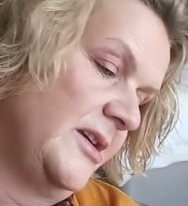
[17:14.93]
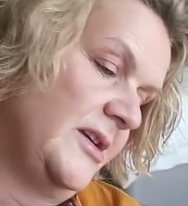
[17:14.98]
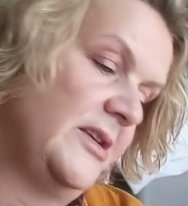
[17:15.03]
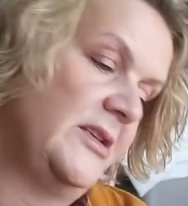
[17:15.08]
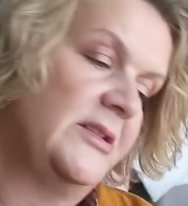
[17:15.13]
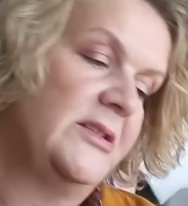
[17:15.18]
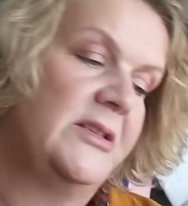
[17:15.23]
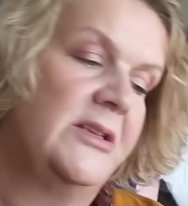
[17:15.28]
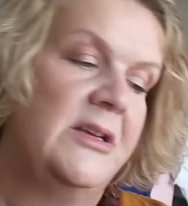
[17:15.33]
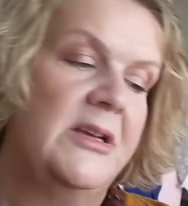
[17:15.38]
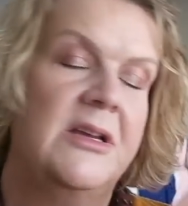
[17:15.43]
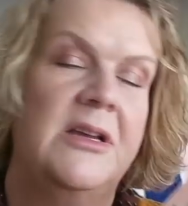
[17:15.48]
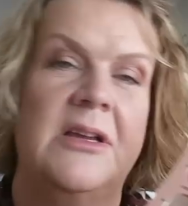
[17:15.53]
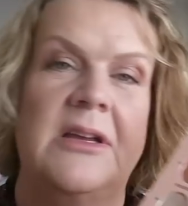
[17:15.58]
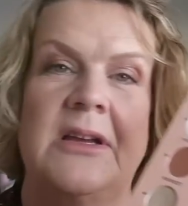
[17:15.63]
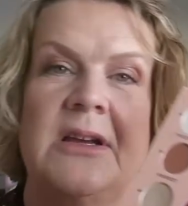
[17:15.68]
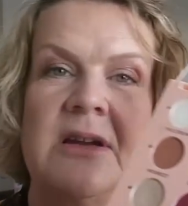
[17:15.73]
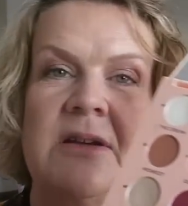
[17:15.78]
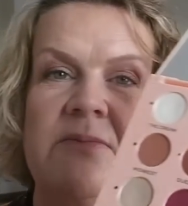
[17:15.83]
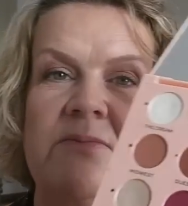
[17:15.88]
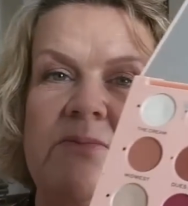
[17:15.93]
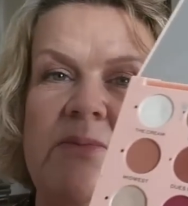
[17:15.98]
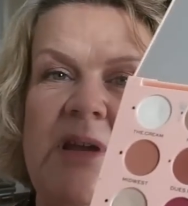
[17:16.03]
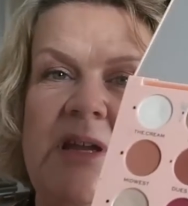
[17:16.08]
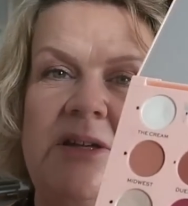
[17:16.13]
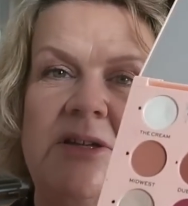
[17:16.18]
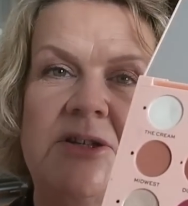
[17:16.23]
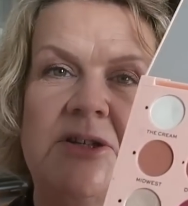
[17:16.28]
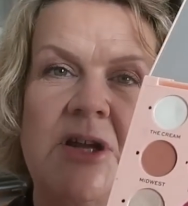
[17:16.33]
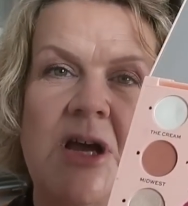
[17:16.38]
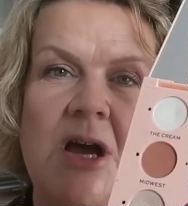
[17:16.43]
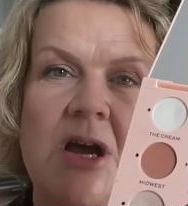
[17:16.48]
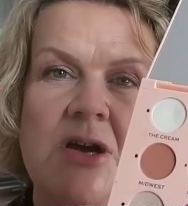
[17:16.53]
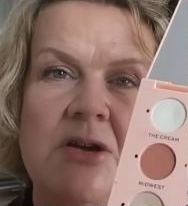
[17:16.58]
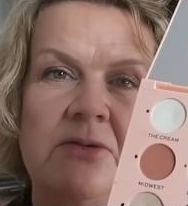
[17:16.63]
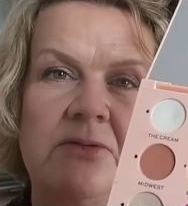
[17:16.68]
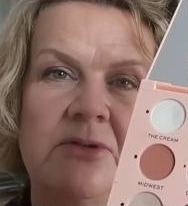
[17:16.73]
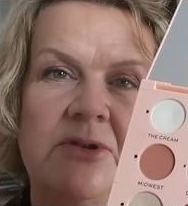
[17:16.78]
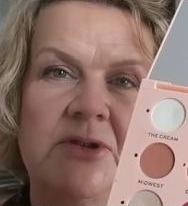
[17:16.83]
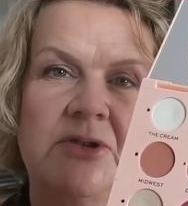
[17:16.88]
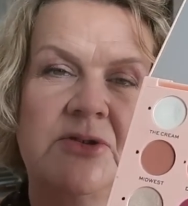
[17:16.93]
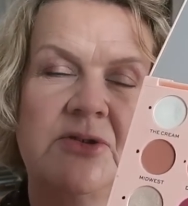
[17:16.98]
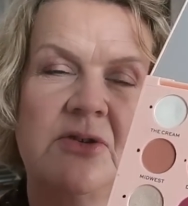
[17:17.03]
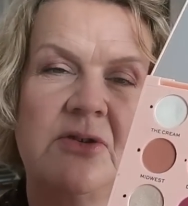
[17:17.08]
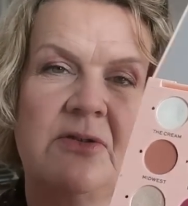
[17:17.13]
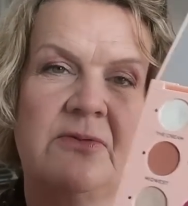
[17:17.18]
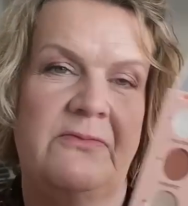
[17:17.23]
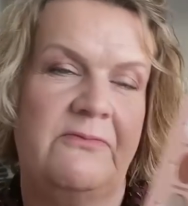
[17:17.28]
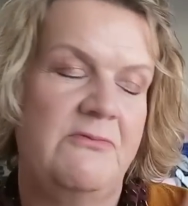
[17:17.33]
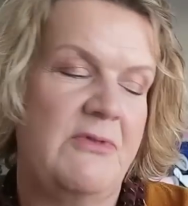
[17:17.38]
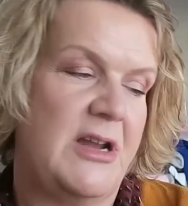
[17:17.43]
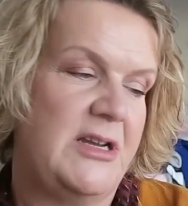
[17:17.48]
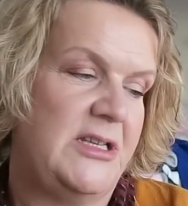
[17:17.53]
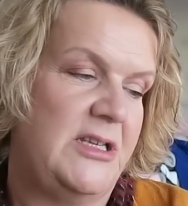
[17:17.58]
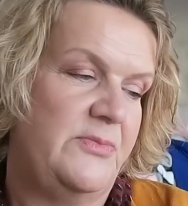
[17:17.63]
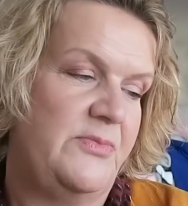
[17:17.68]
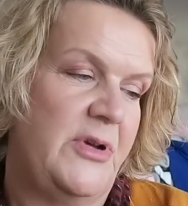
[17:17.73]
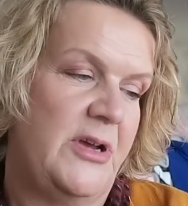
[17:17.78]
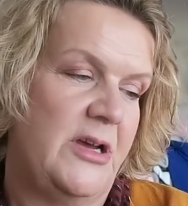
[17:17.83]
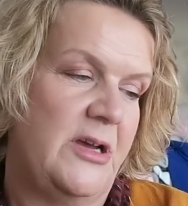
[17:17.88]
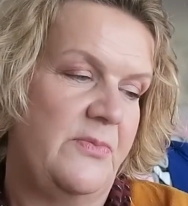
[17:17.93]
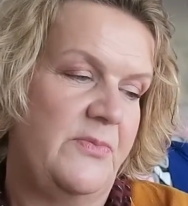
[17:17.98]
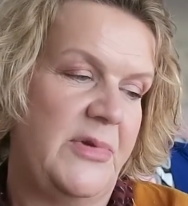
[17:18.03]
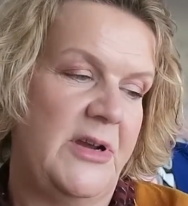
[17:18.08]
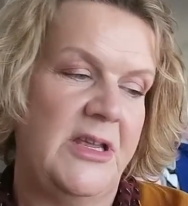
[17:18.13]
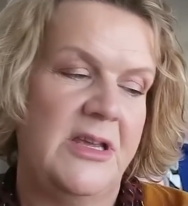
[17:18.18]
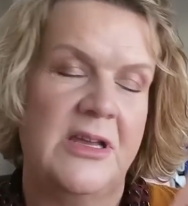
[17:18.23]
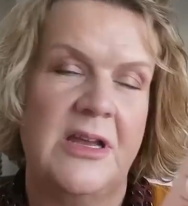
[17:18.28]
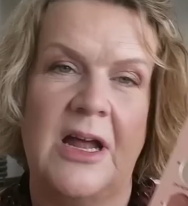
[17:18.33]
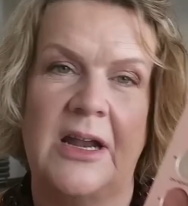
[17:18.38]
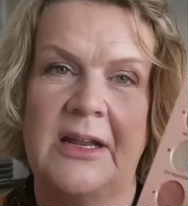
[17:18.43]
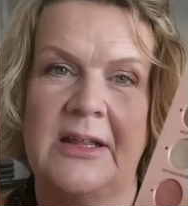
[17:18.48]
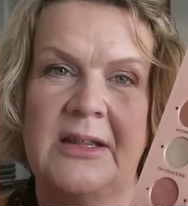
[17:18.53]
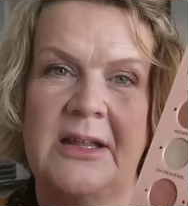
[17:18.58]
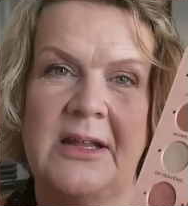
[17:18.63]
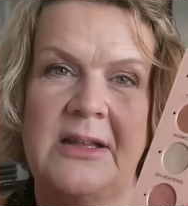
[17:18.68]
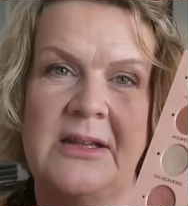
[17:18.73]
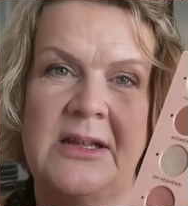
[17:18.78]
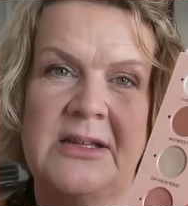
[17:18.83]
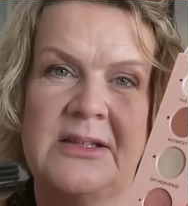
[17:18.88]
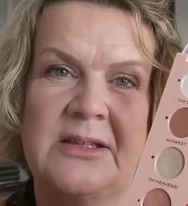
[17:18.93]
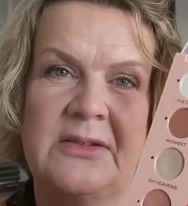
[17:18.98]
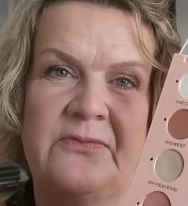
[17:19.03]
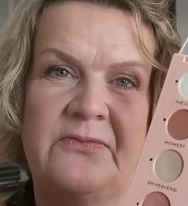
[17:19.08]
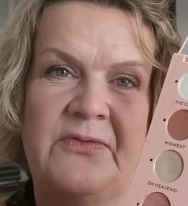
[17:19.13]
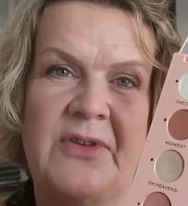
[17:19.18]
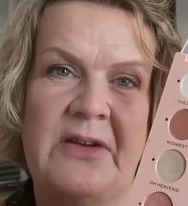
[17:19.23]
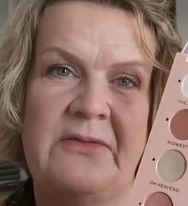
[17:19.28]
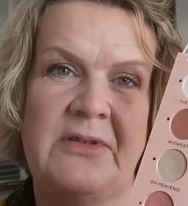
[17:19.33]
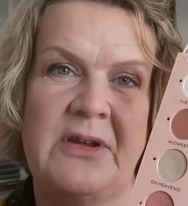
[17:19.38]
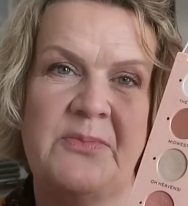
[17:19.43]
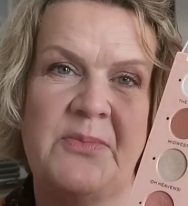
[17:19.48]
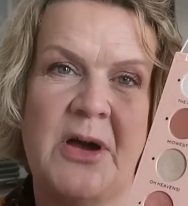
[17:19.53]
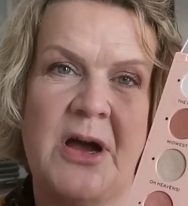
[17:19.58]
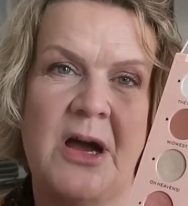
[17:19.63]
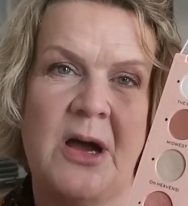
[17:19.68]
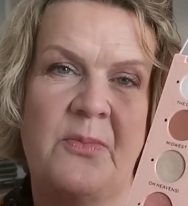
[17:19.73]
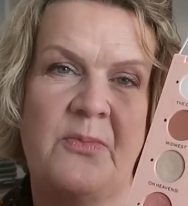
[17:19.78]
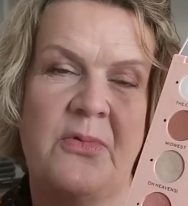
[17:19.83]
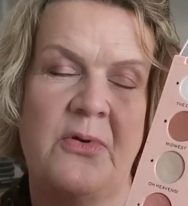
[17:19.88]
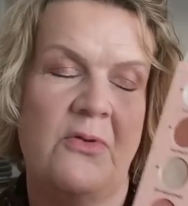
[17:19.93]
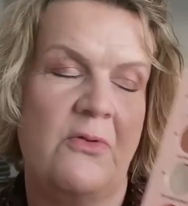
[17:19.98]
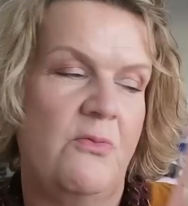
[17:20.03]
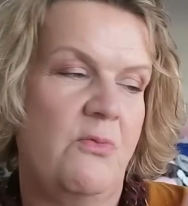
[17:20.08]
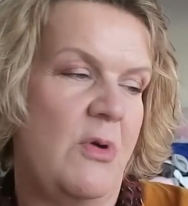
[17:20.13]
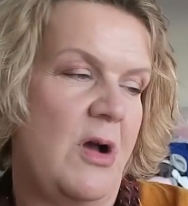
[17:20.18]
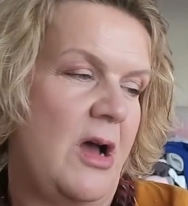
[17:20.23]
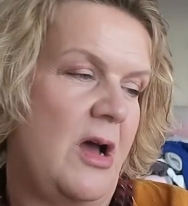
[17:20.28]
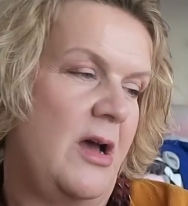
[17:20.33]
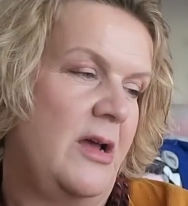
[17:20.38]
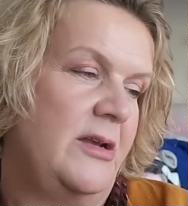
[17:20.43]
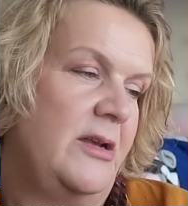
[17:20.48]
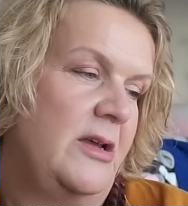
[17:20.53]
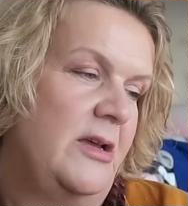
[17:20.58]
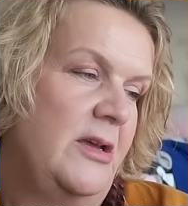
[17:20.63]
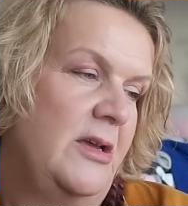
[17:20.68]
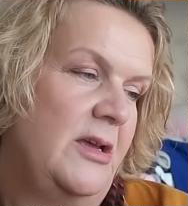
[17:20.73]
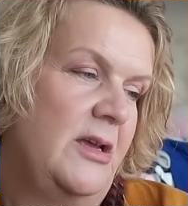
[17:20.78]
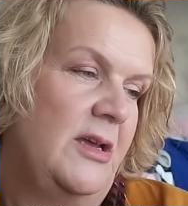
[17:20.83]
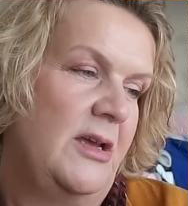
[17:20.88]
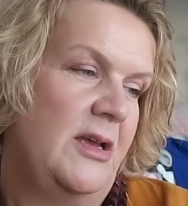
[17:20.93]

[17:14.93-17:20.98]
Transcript: It's mid-toned, sort of reddy purpley colour, then this very purple one,